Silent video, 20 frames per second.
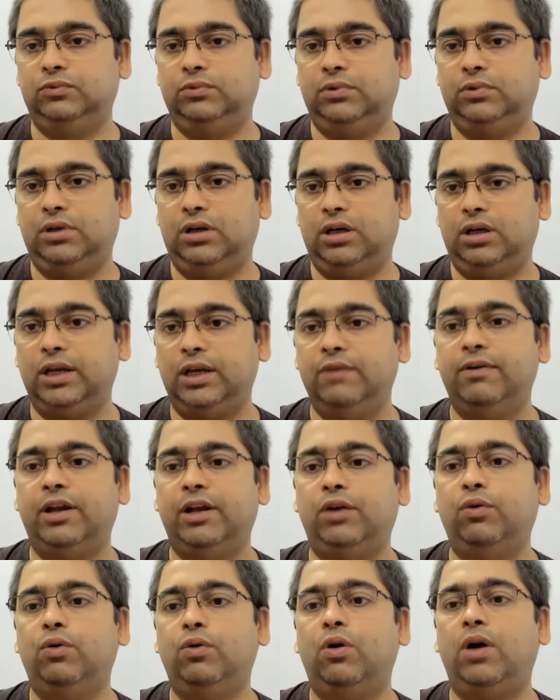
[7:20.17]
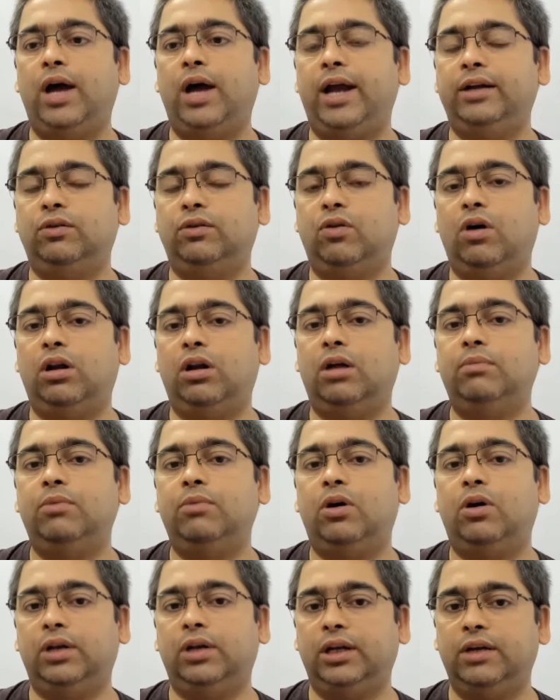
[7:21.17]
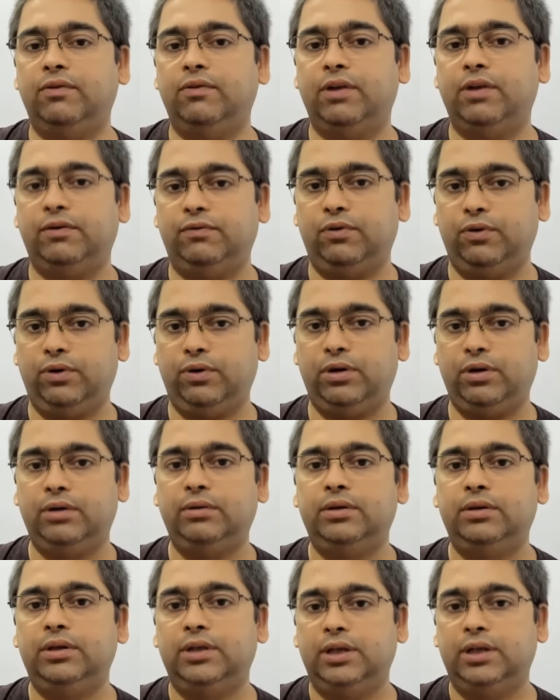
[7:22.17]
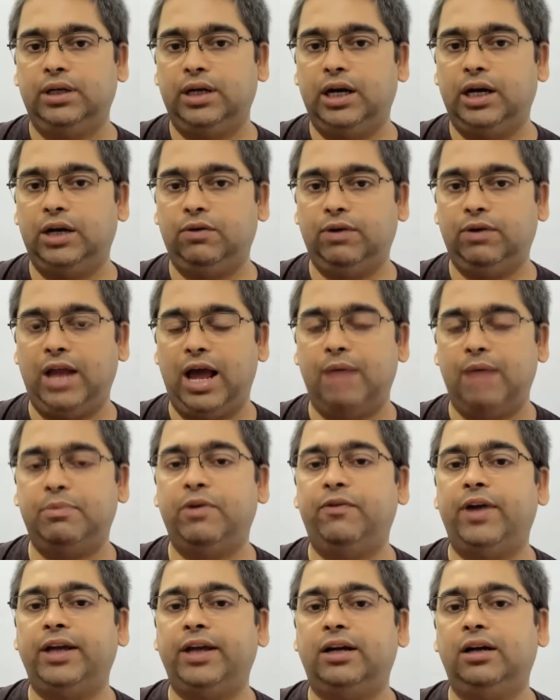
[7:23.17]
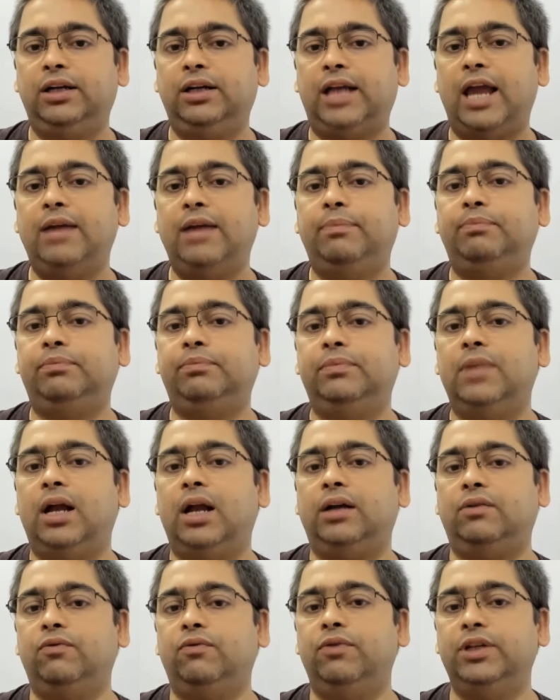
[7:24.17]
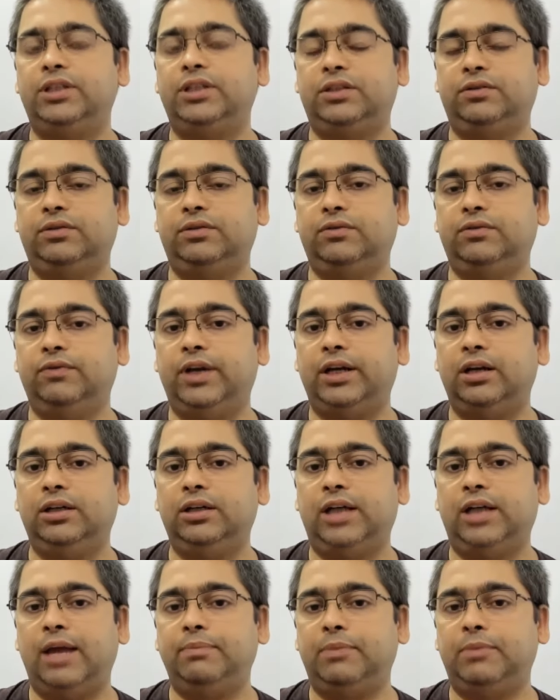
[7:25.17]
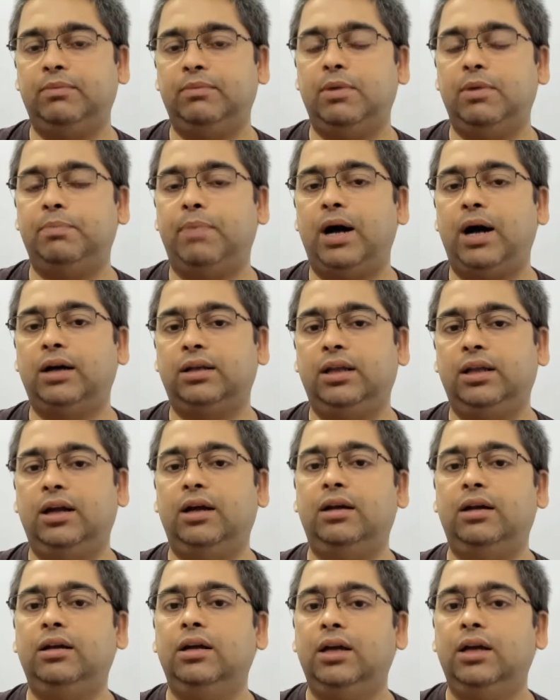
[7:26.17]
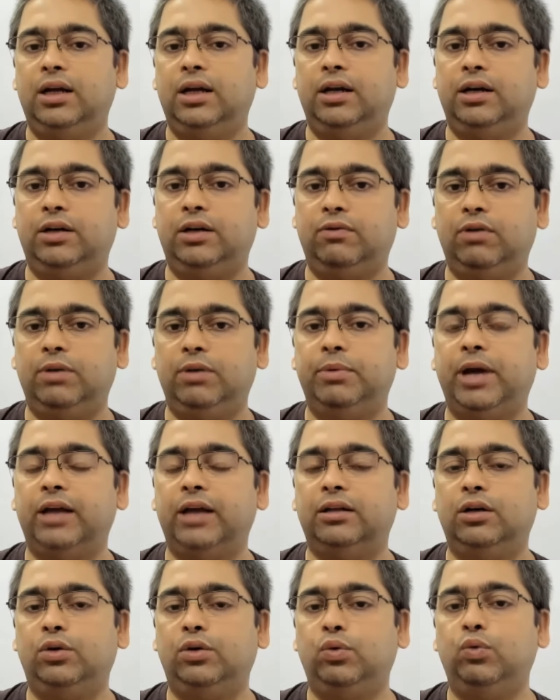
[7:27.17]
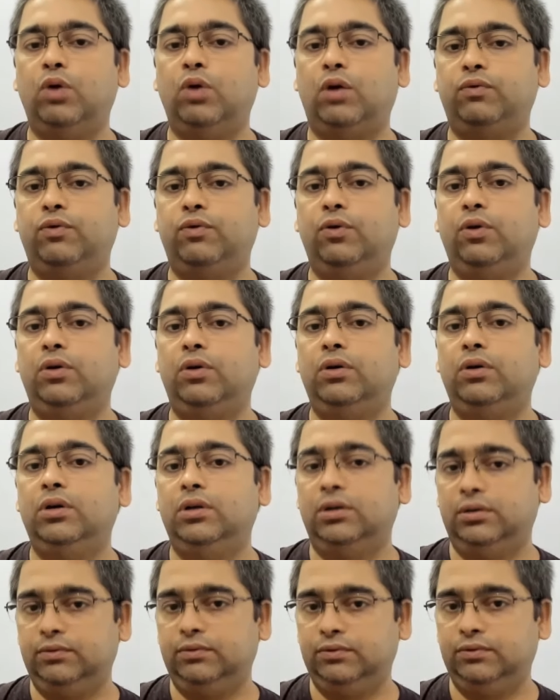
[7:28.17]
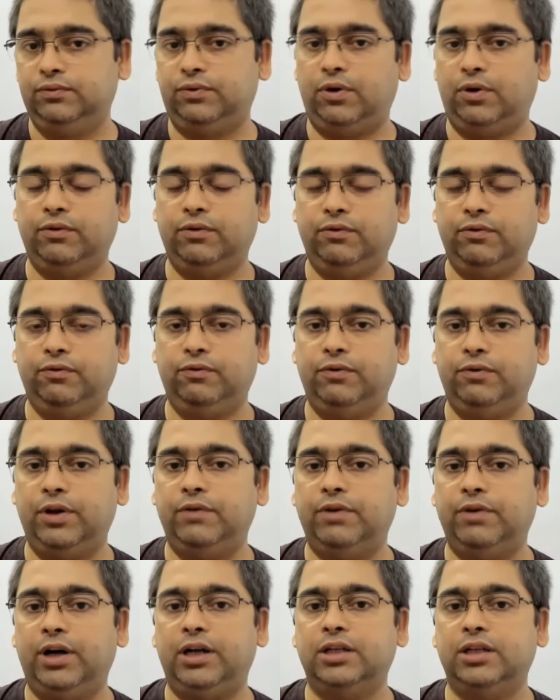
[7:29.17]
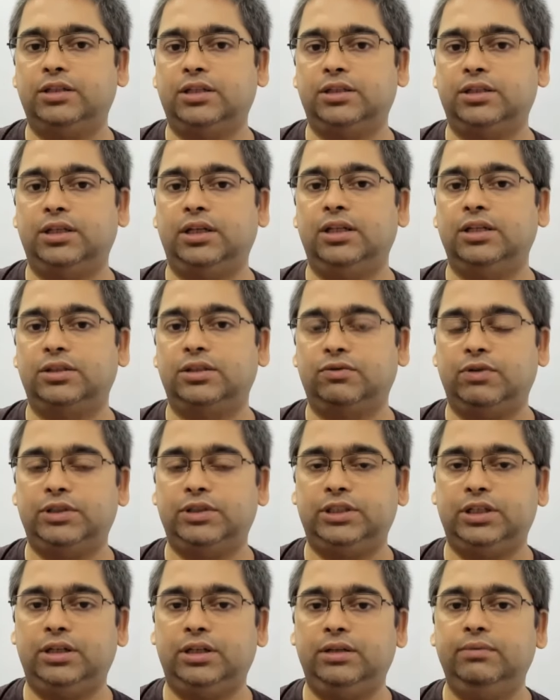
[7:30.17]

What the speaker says: a given row and column on a given floor. It will have a vehicle type, that which vehicle type can be parked there. It will be either 2 or 4 for when we are discussing this question.